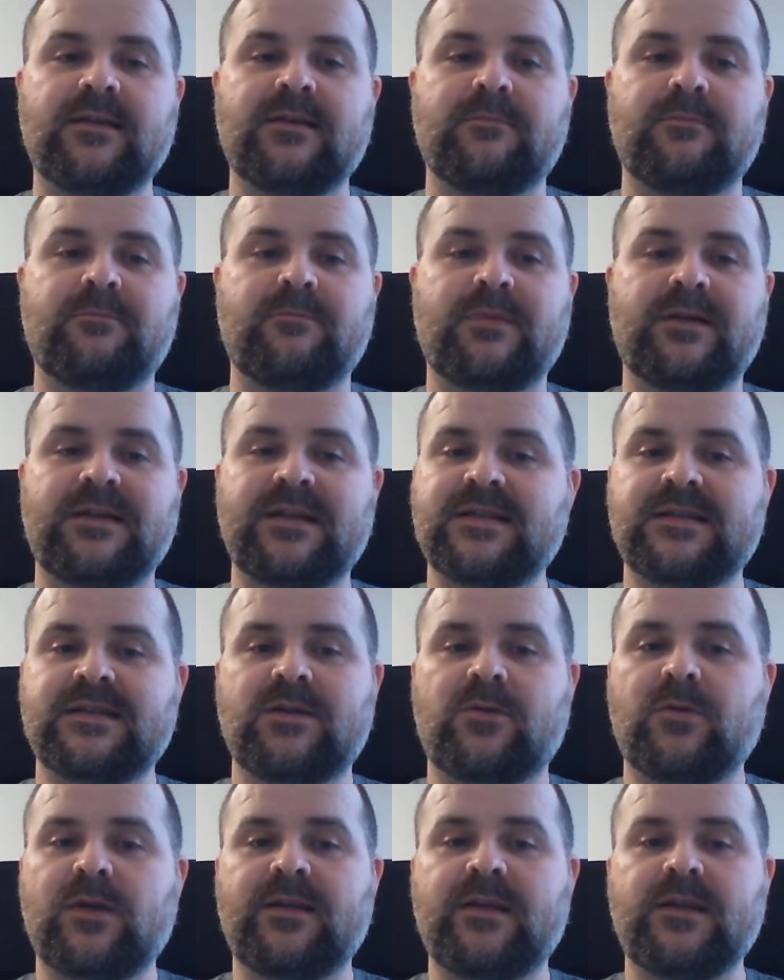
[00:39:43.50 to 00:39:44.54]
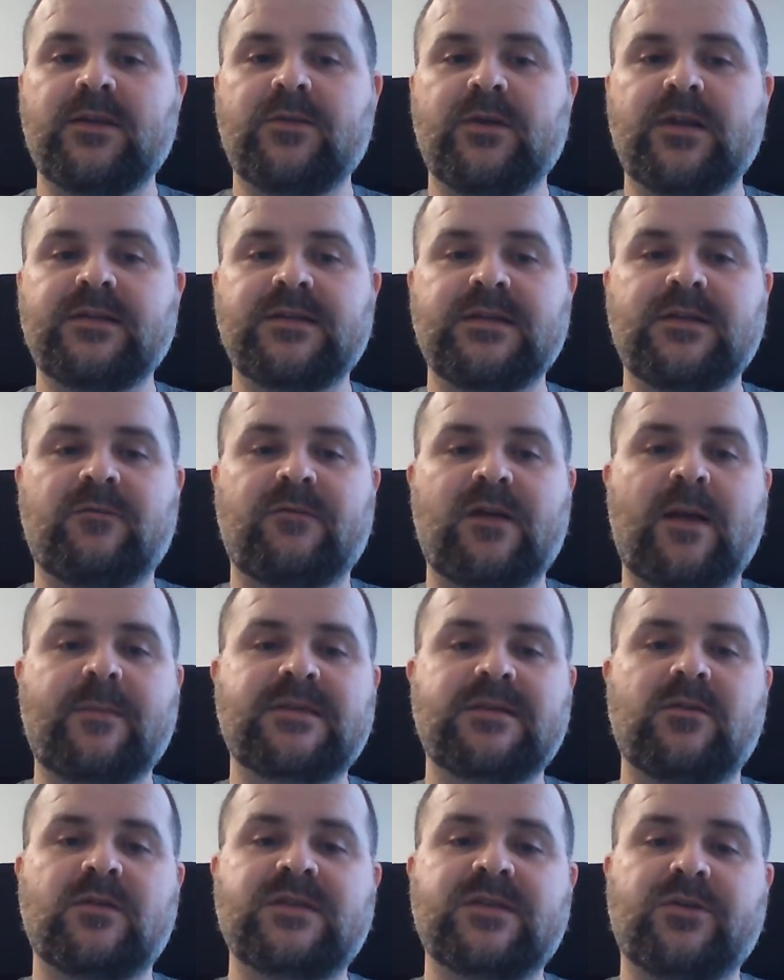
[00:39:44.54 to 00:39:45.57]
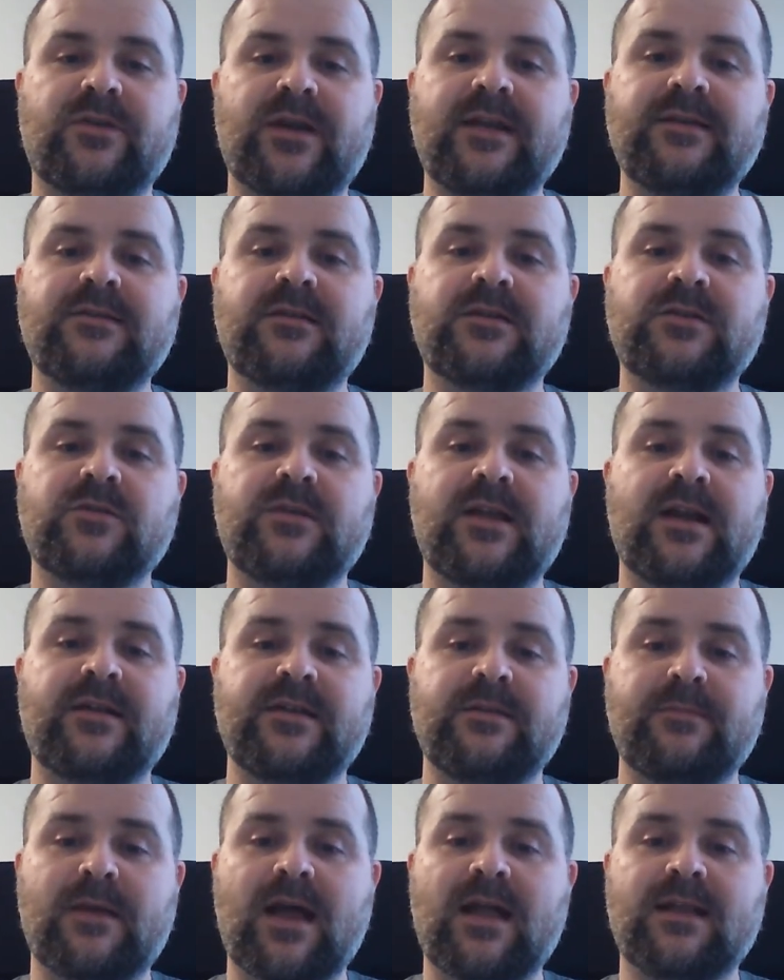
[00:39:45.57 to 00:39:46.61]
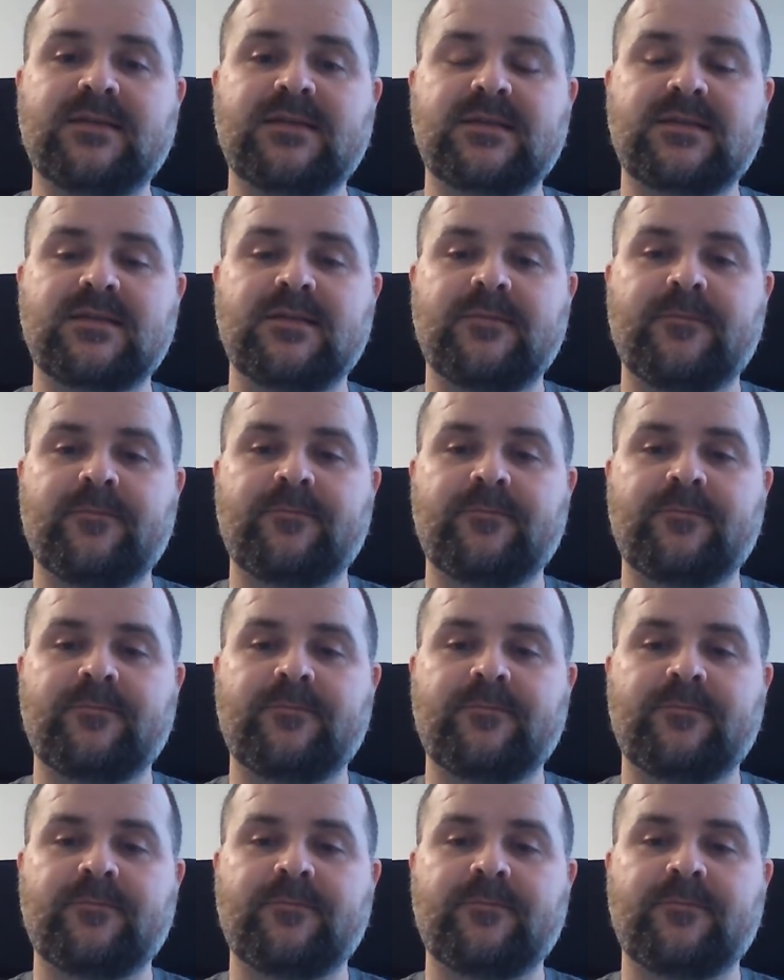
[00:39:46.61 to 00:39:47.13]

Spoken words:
but it is only the unity of absolute surrender to their demands,